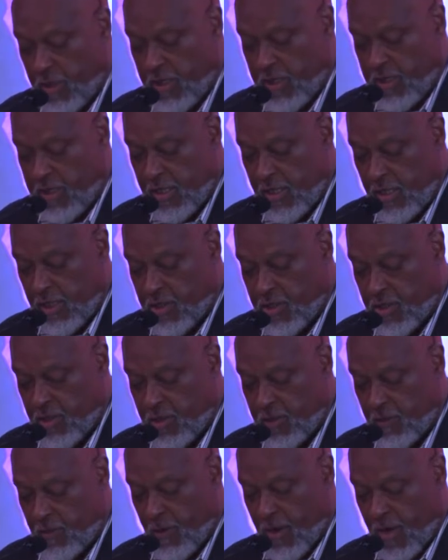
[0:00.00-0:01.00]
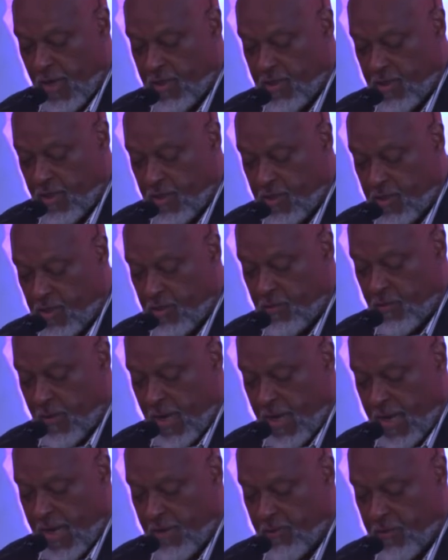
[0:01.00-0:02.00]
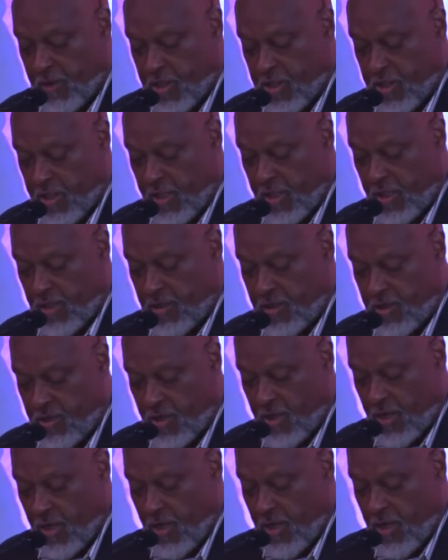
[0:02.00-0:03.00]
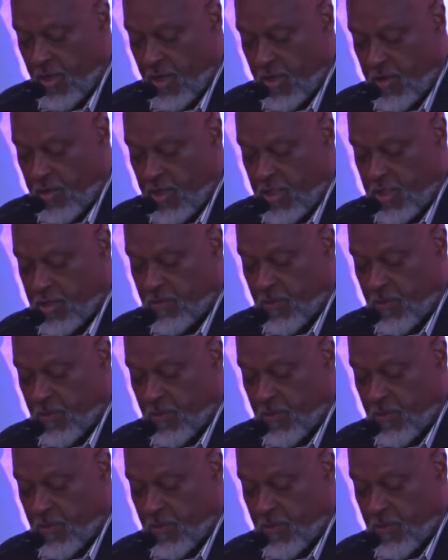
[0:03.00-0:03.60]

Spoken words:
intelligence processes by machines. These